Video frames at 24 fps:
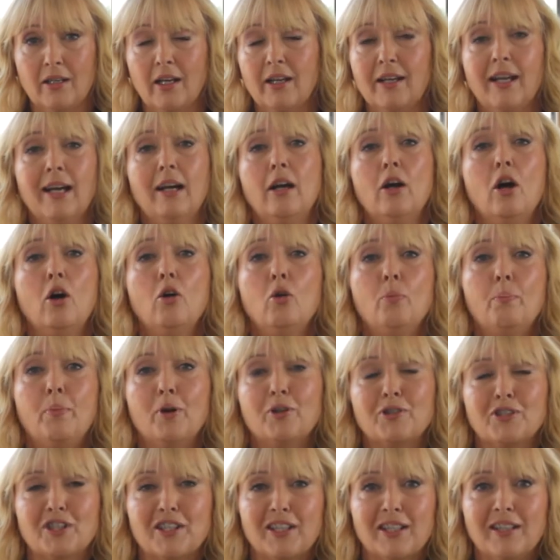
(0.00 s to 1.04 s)
and our whole
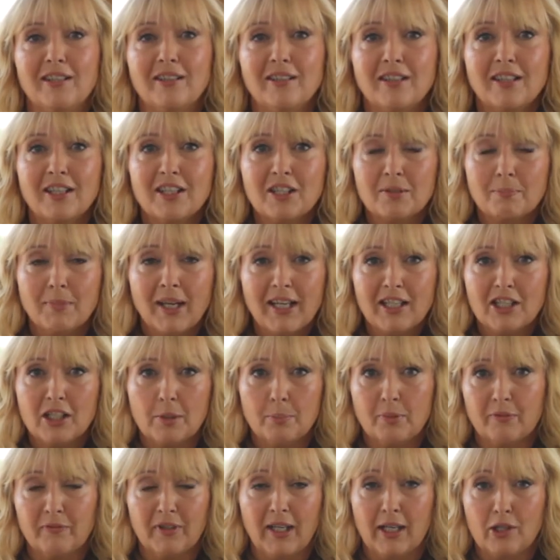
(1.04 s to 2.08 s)
body is made up
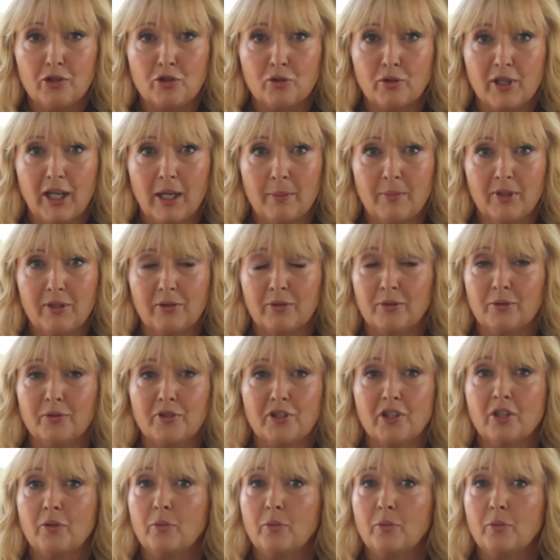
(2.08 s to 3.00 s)
of natural chemicals,